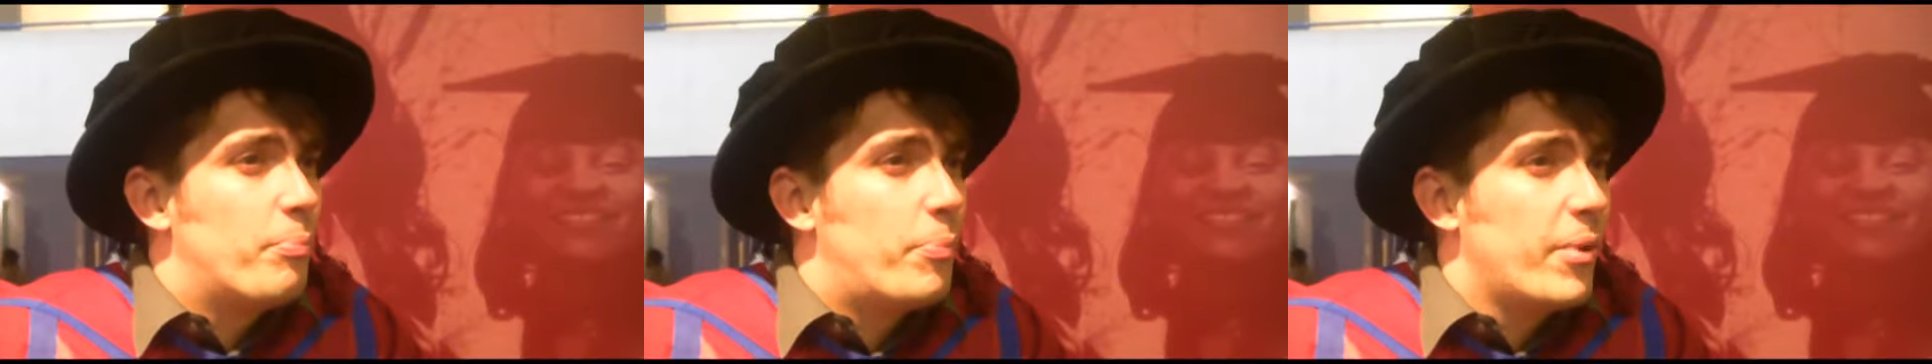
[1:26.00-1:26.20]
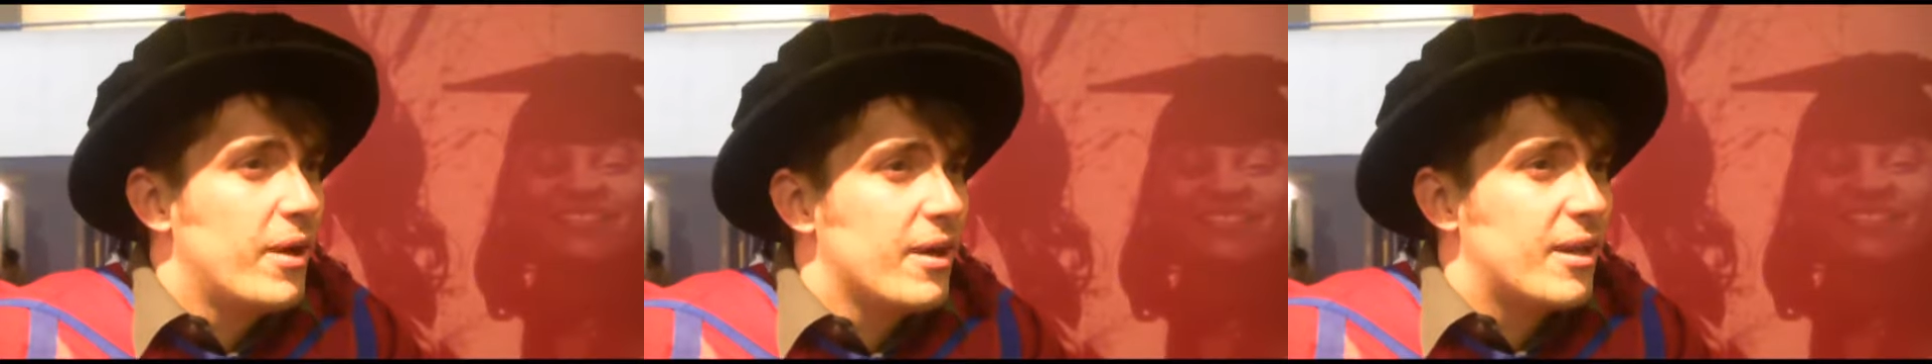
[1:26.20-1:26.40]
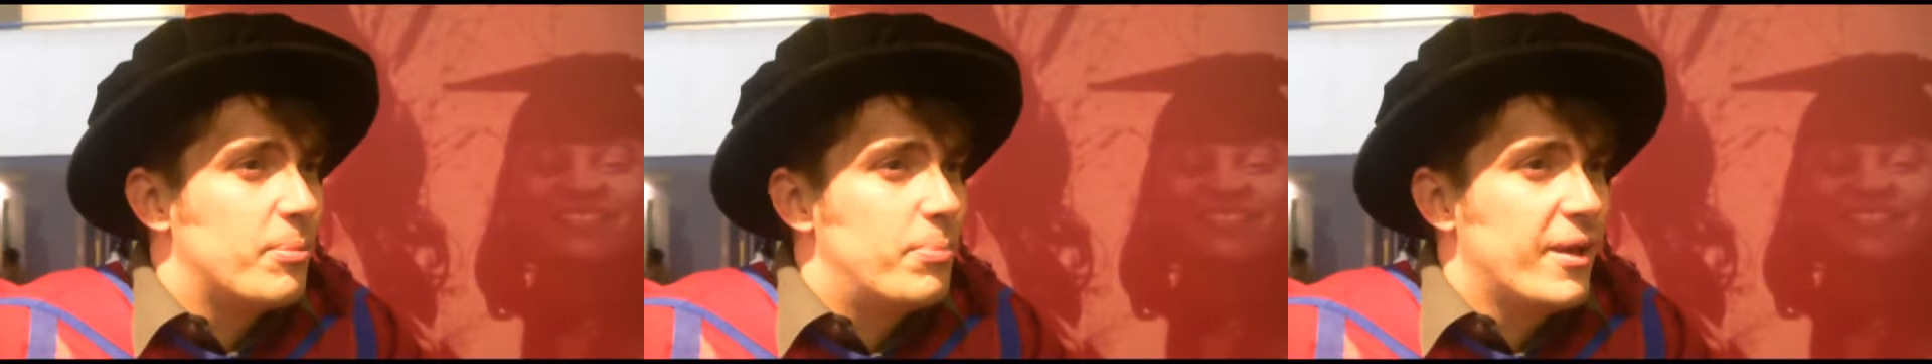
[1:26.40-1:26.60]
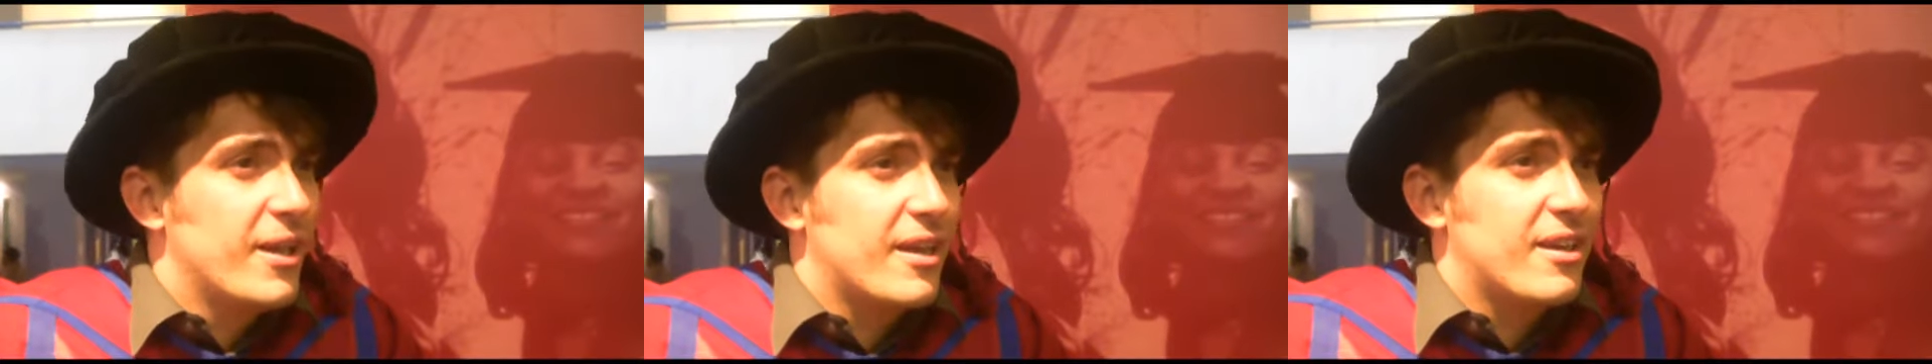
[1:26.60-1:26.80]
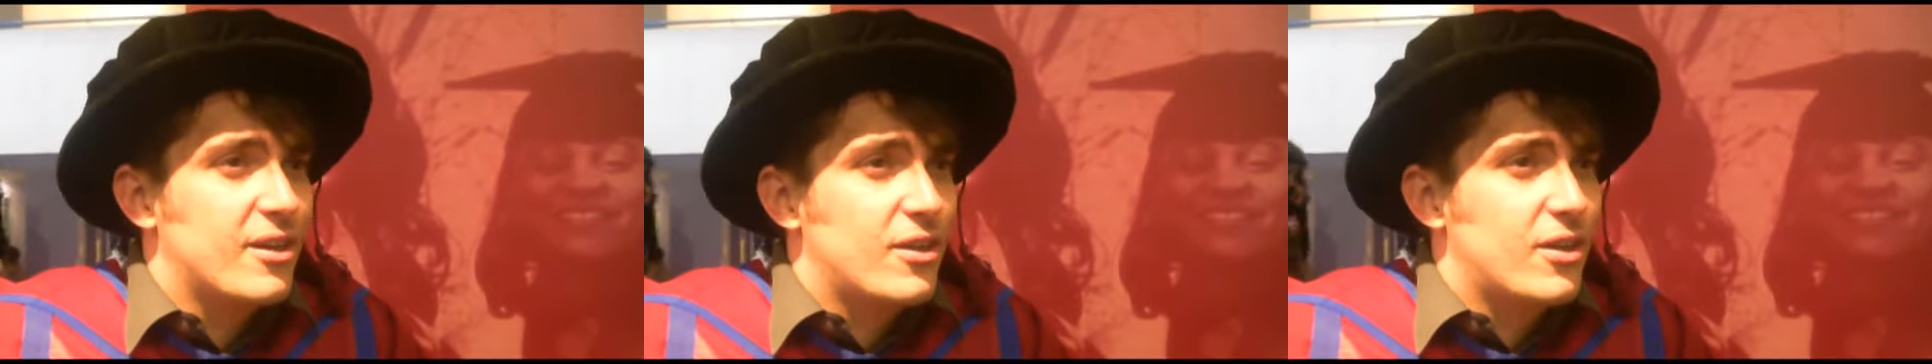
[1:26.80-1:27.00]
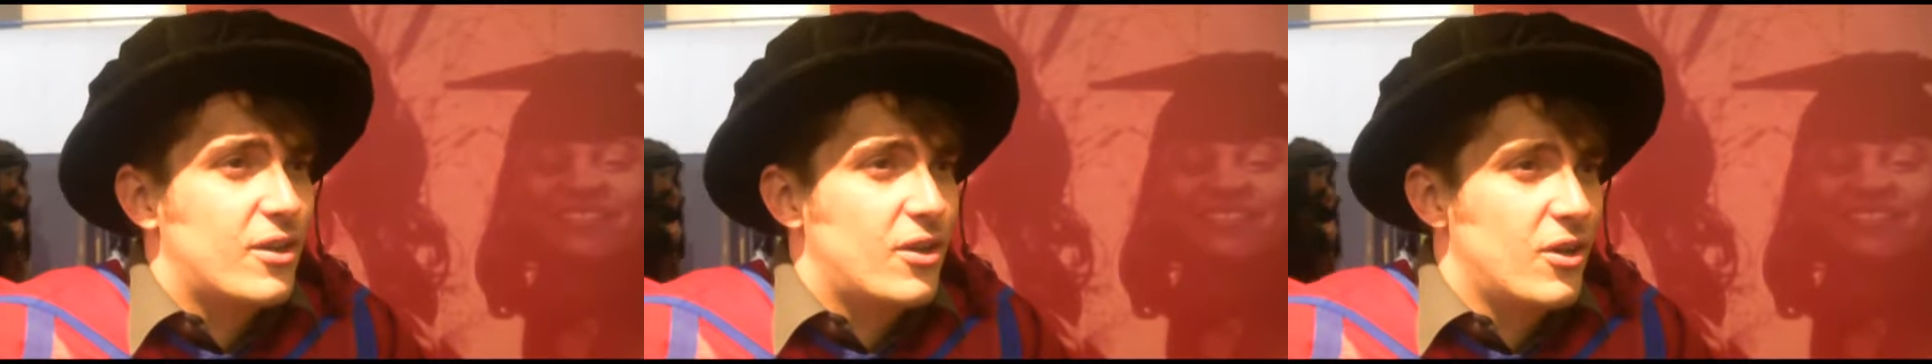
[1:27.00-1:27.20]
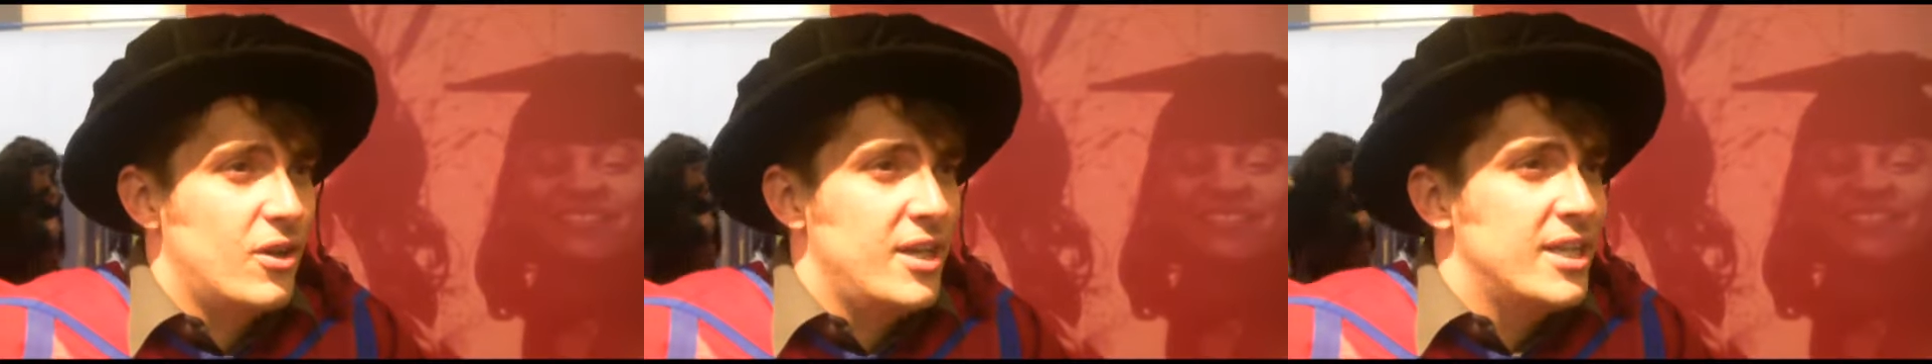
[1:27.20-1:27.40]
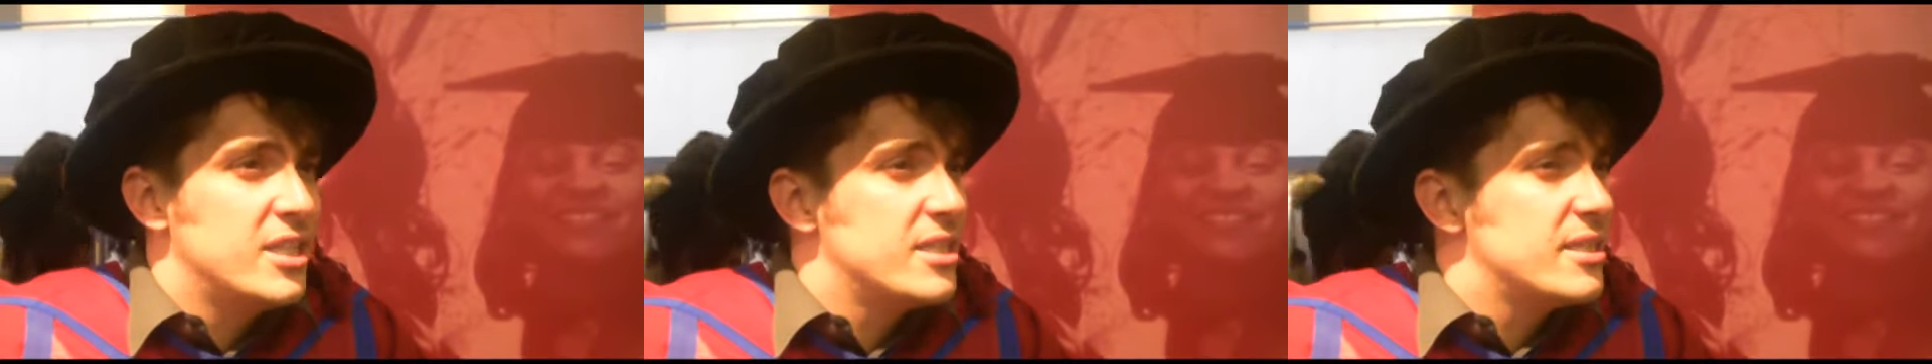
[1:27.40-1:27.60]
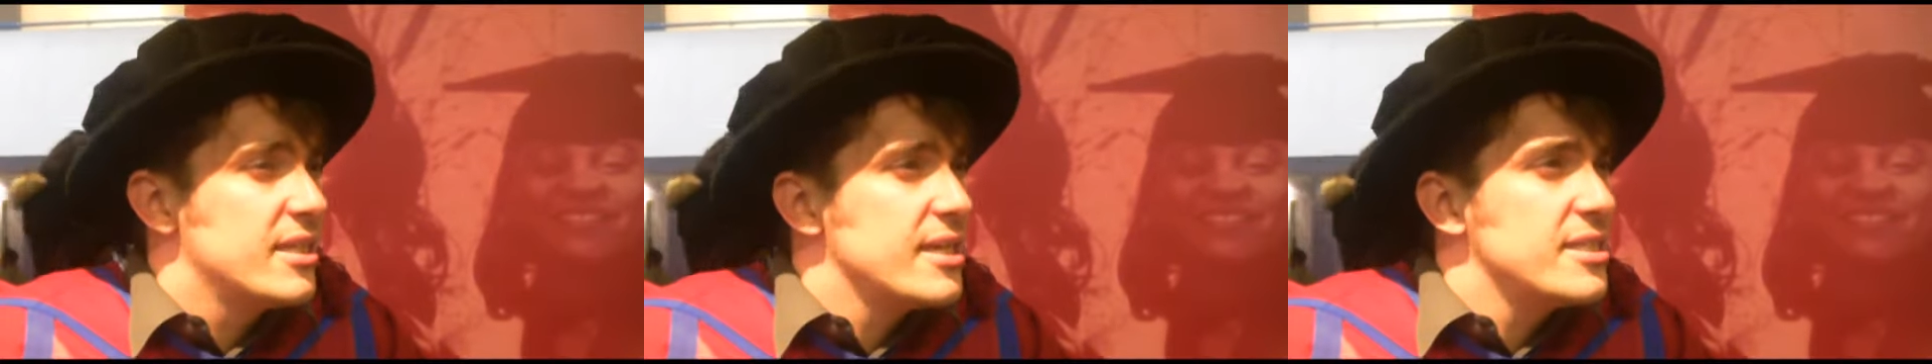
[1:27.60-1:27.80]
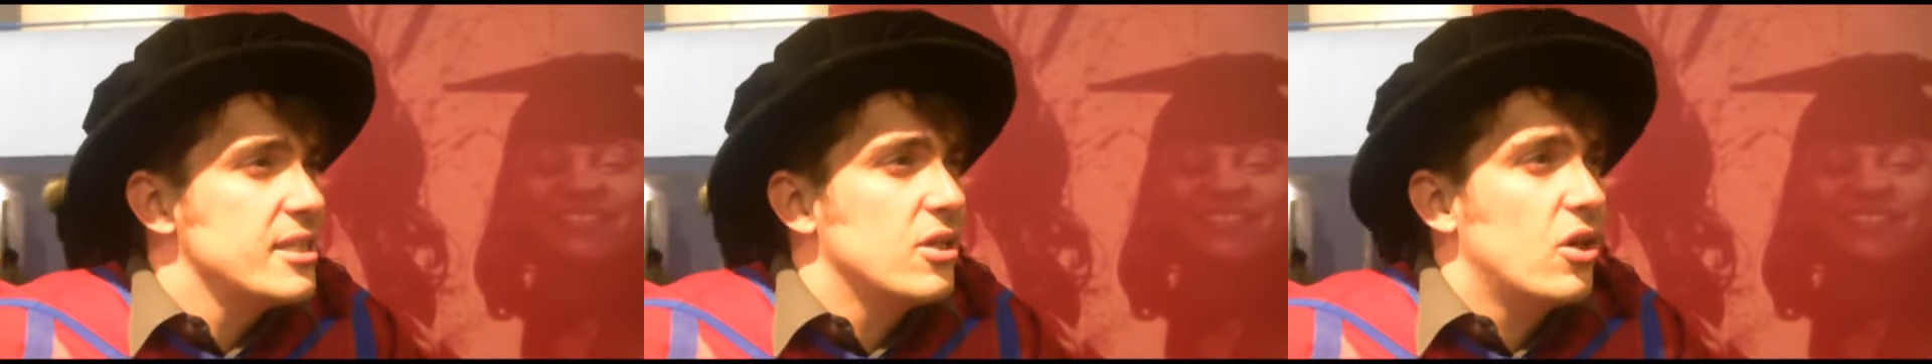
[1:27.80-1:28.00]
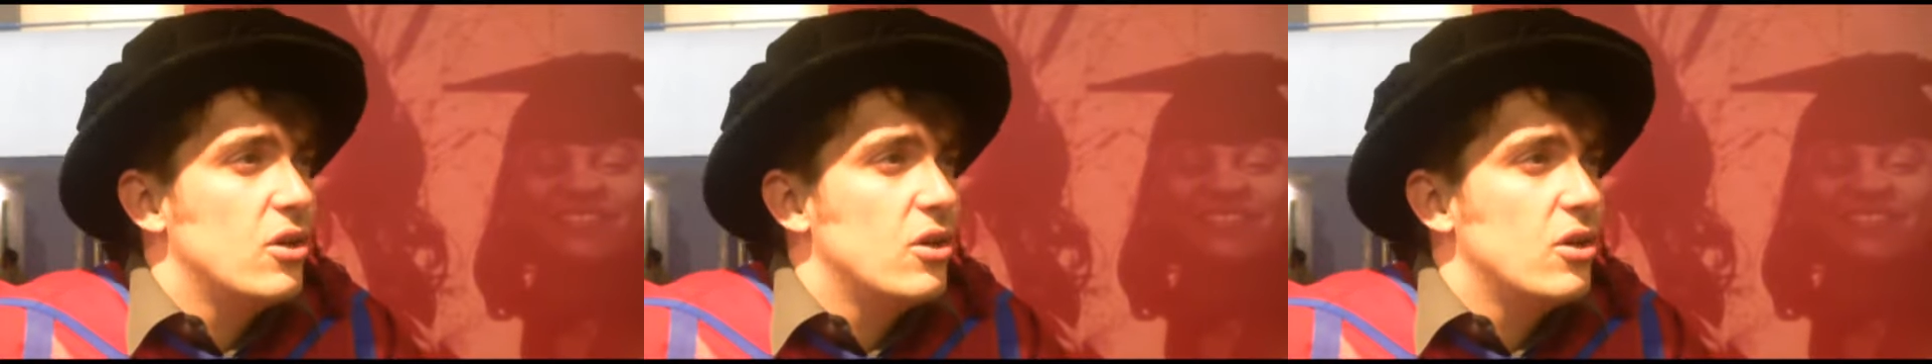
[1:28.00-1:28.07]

Birkbeck college doesn't